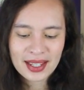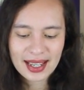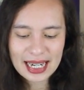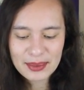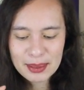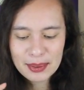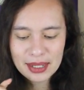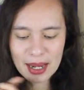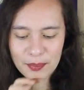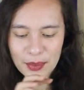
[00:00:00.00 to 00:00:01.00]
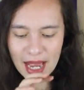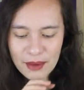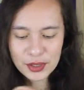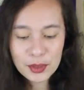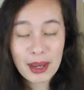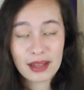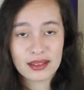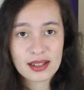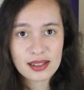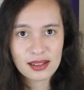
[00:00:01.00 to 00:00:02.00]
And I want to point out, we have two
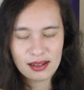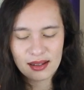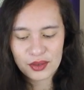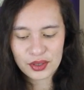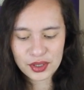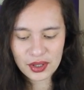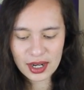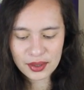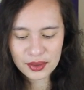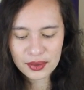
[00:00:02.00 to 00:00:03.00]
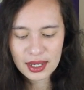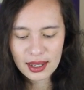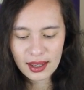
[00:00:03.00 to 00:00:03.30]
panels of the Straw Hat crew,